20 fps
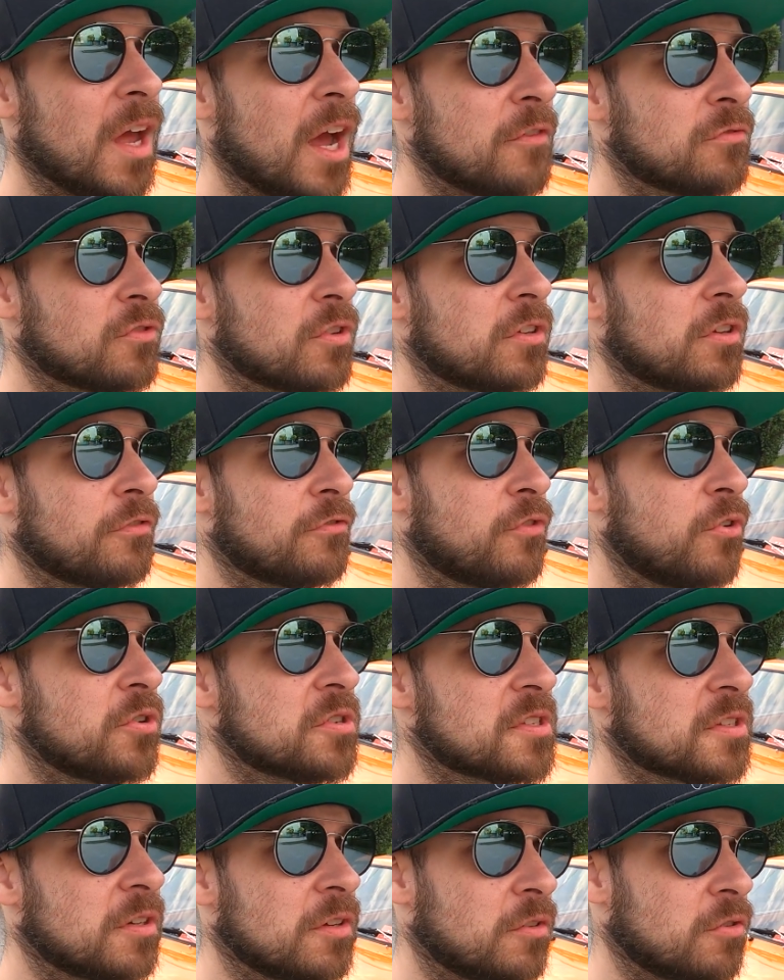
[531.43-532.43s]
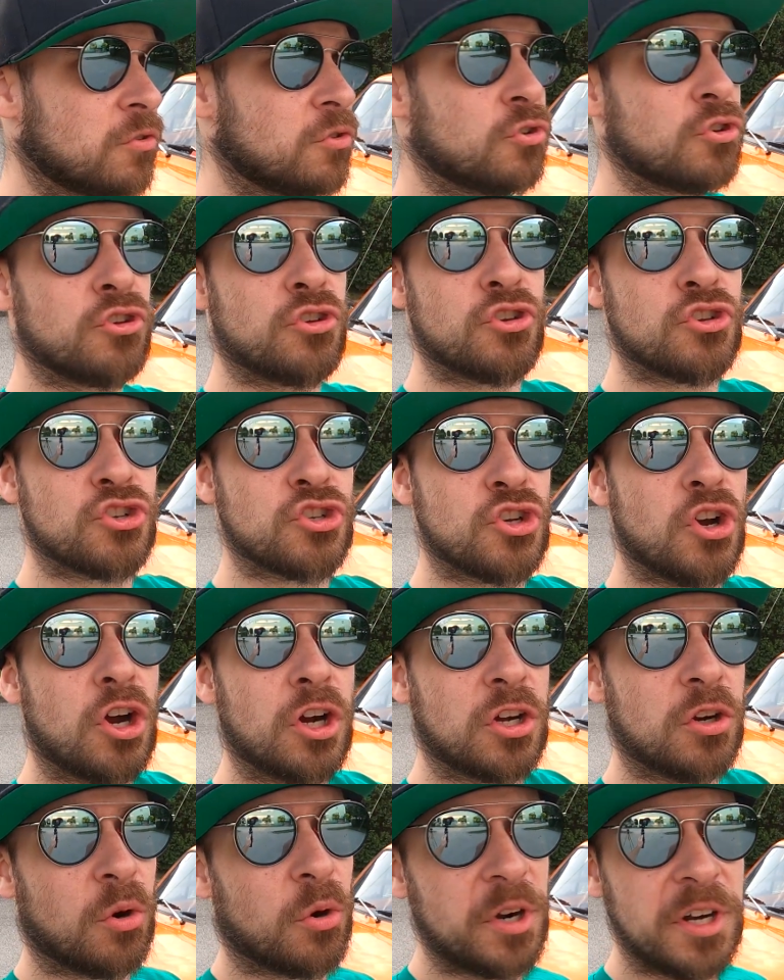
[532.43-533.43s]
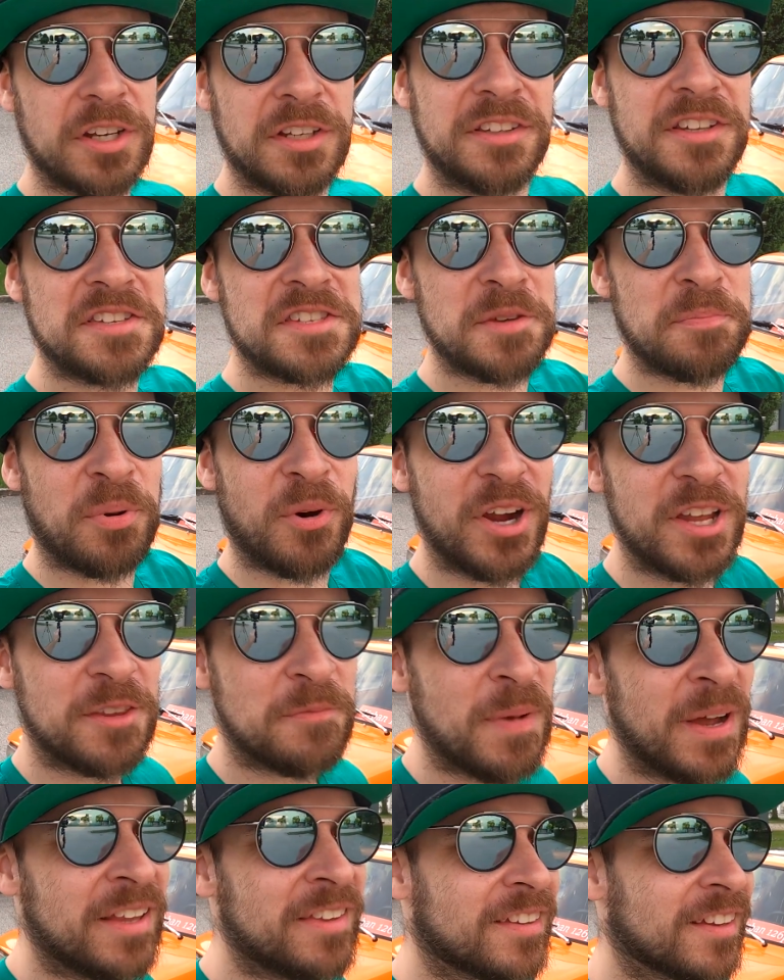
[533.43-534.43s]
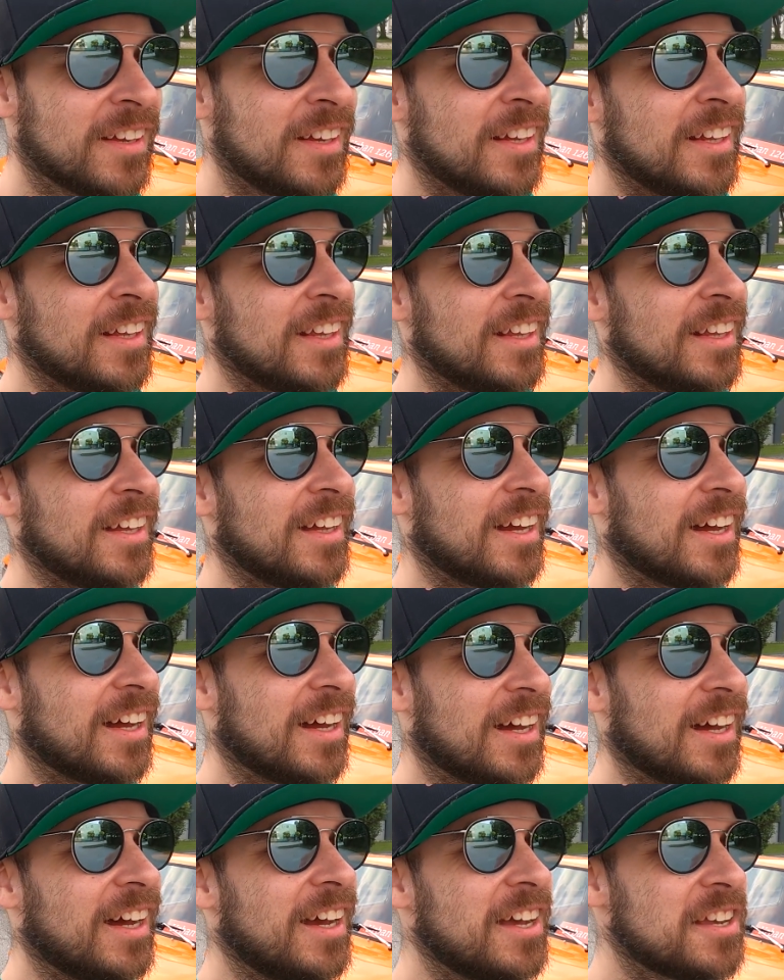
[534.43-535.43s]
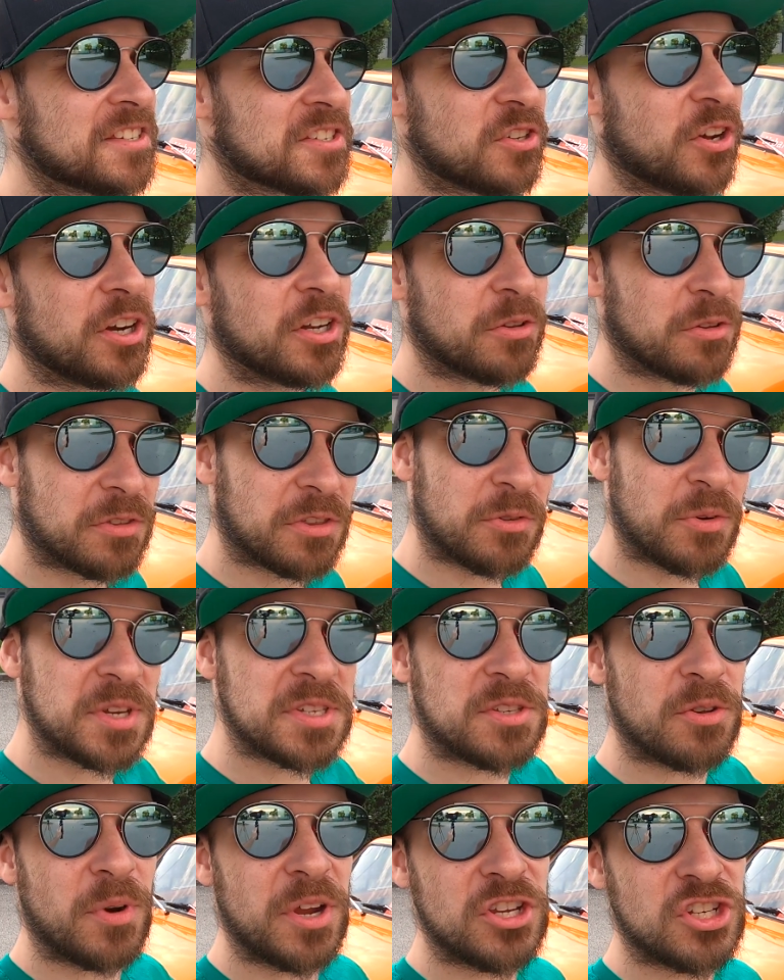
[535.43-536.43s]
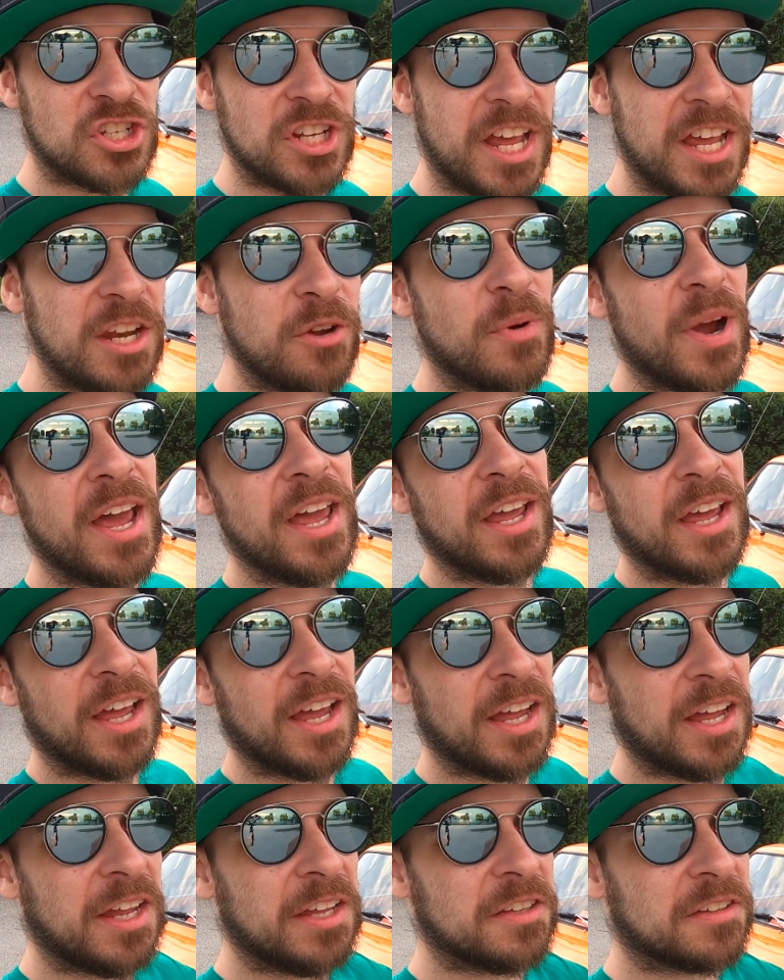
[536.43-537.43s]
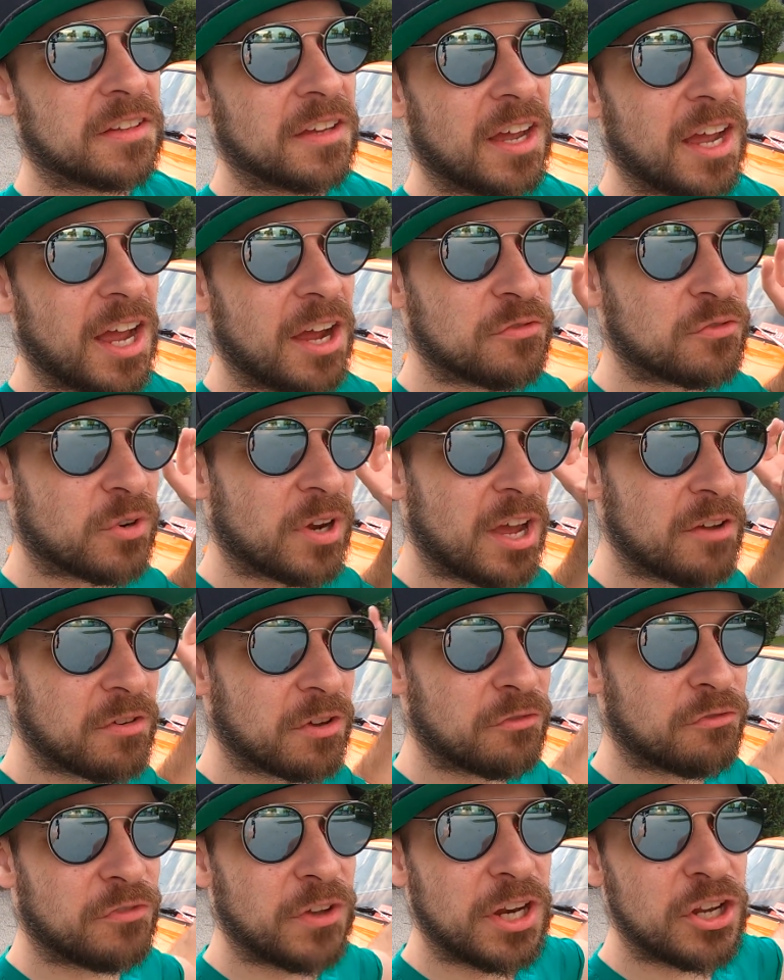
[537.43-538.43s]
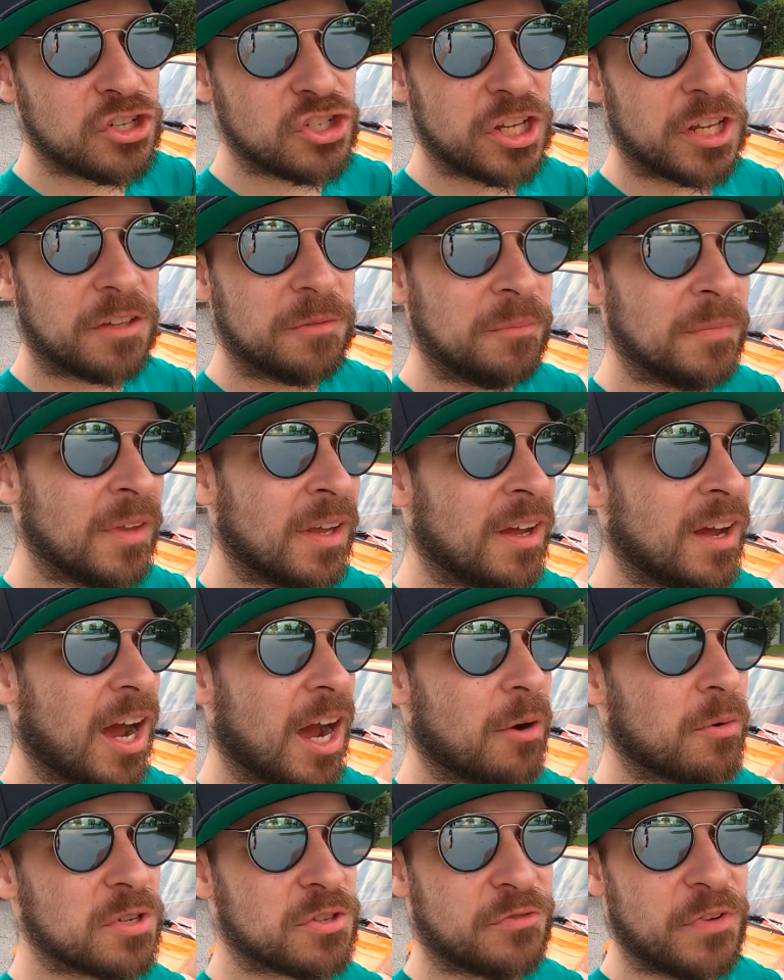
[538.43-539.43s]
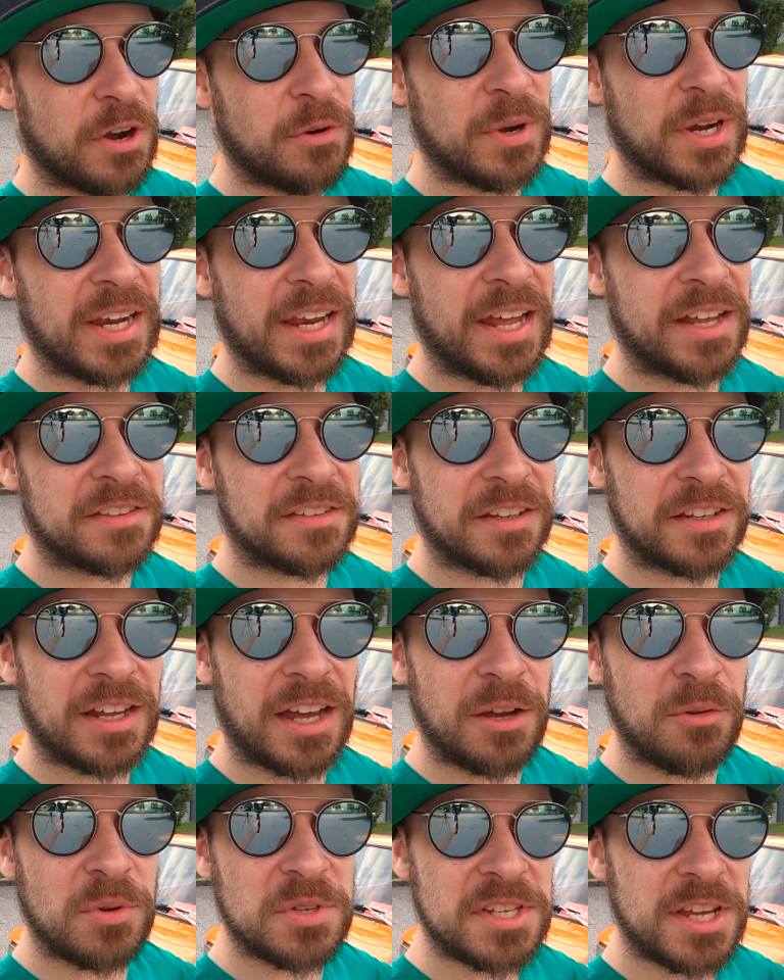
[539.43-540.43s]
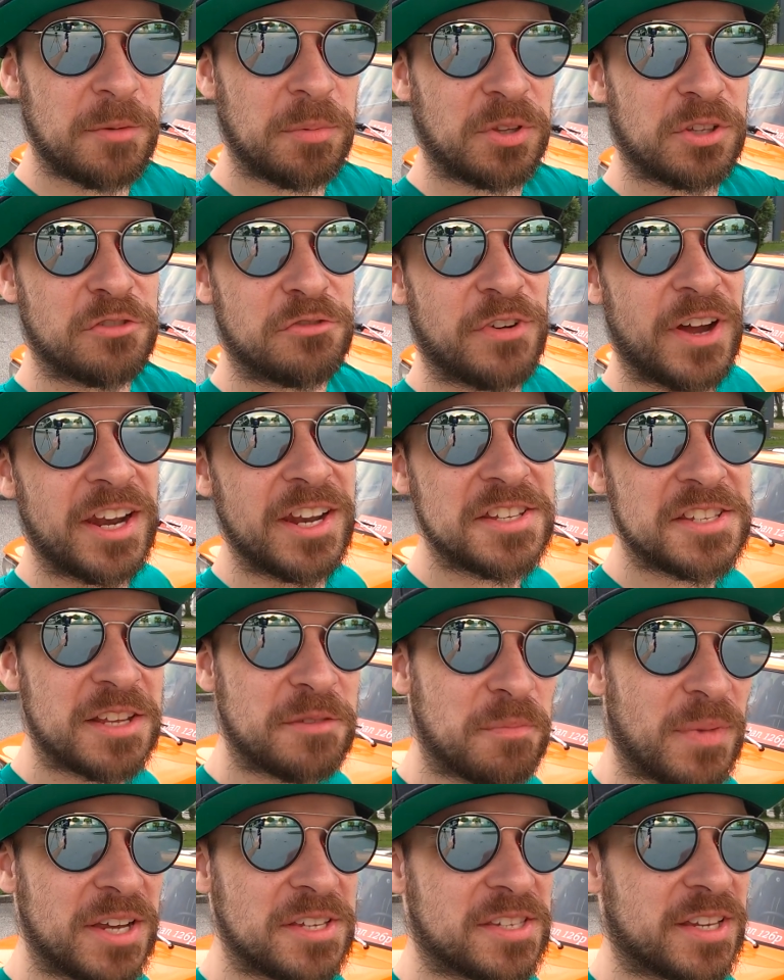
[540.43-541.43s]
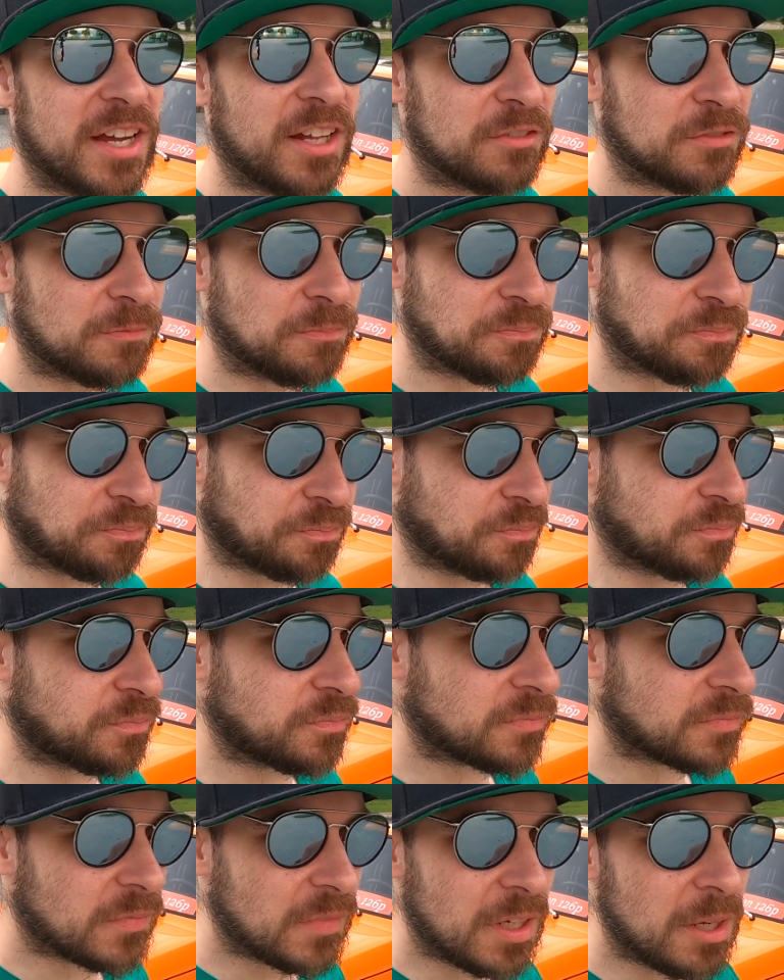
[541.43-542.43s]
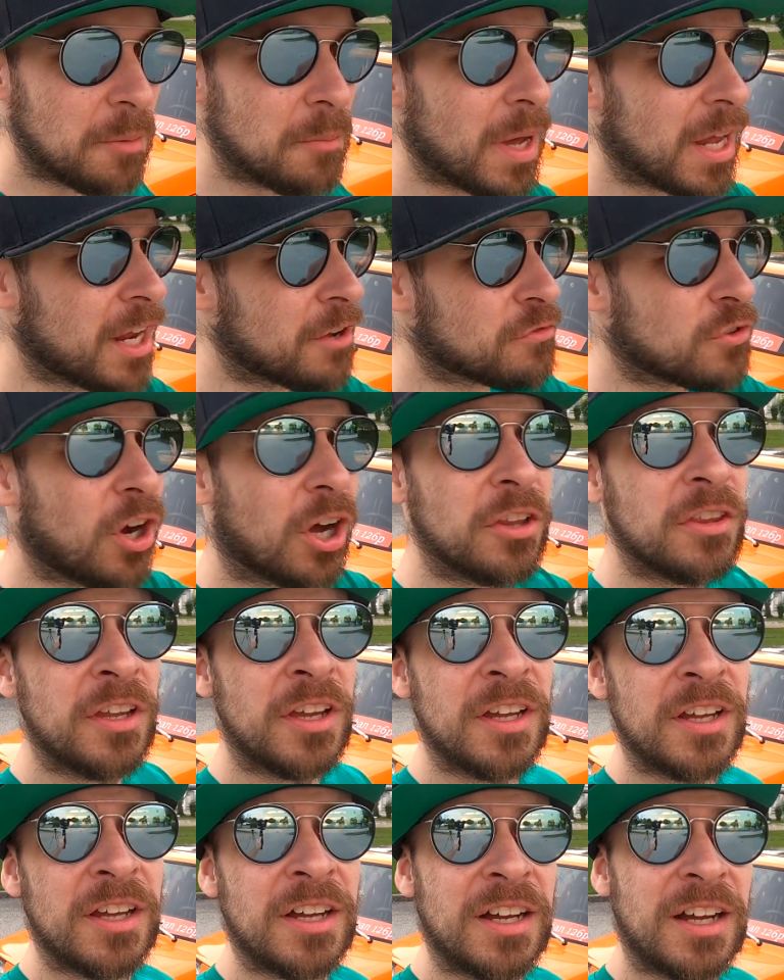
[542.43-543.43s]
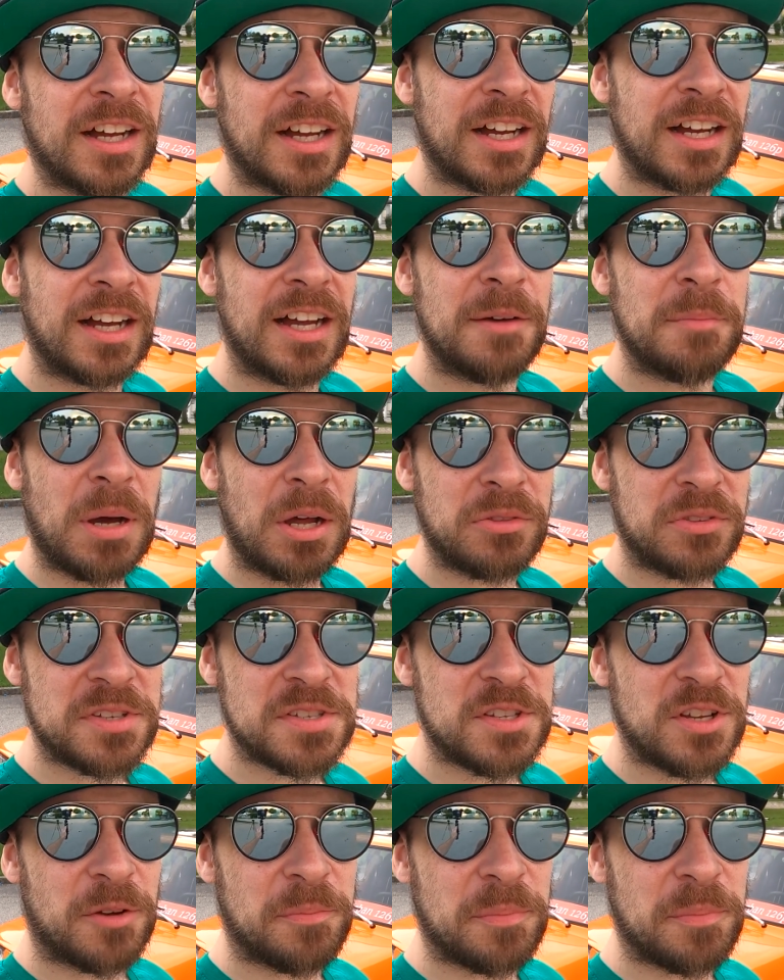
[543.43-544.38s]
after the first shock or disappointment, I started with the restoration anyway, and after having finished it, I was very glad that I was able to finance it myself. But I've gone about this